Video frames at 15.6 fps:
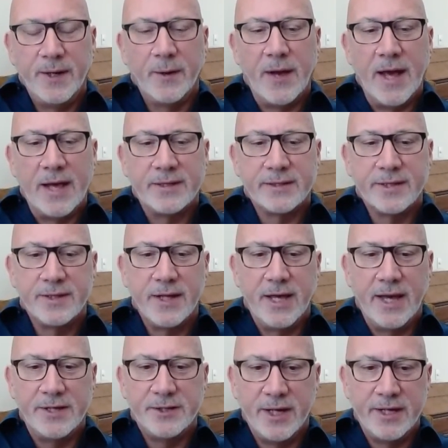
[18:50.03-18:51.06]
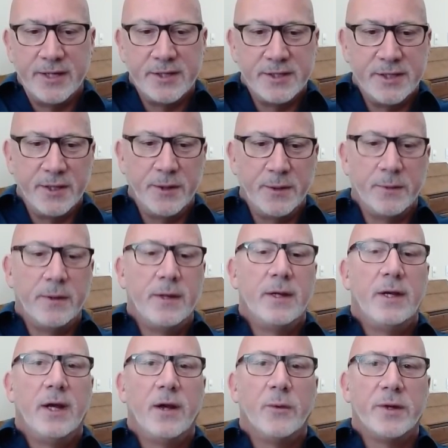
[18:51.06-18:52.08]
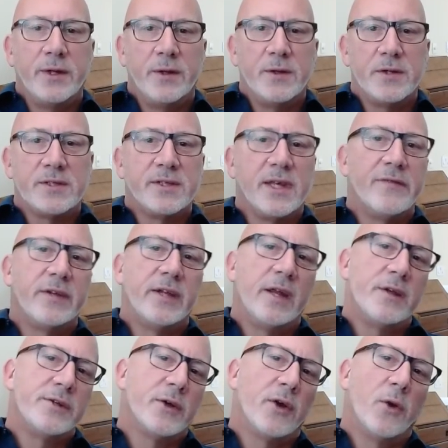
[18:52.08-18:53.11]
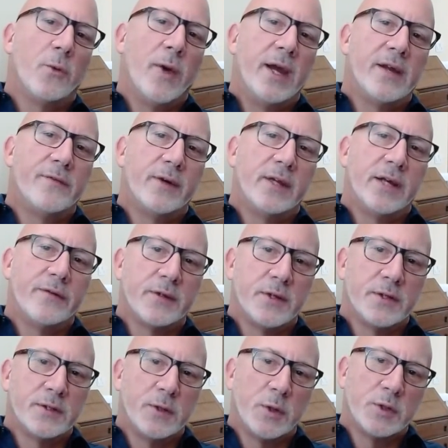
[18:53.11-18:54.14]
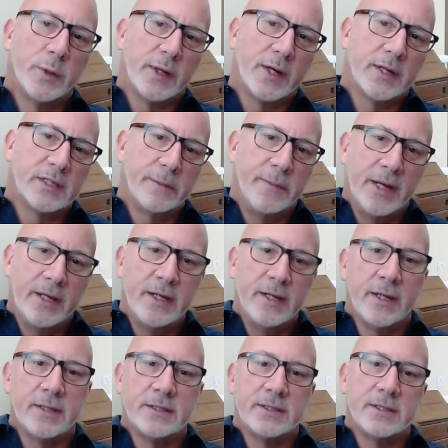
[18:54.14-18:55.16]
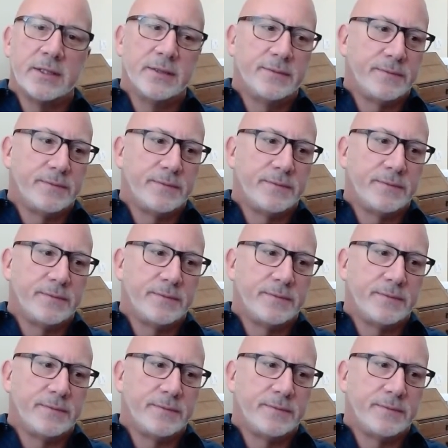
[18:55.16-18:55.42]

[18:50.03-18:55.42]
ask a judge to reduce the evidentiary weight of whatever the social worker's opinion is.